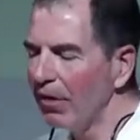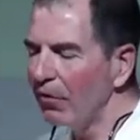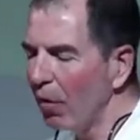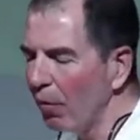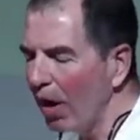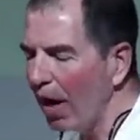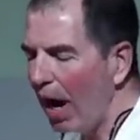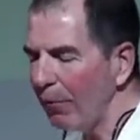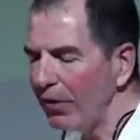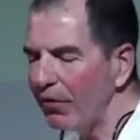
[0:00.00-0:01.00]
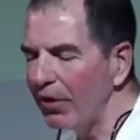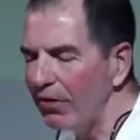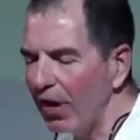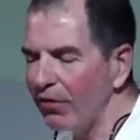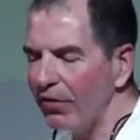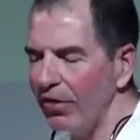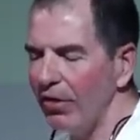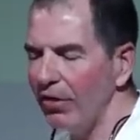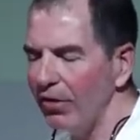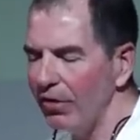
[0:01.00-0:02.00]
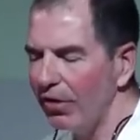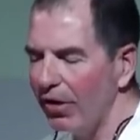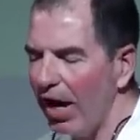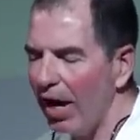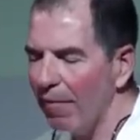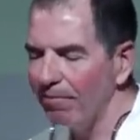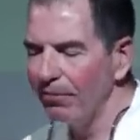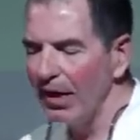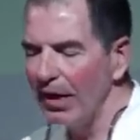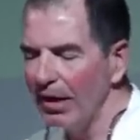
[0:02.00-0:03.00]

So what I would suggest to them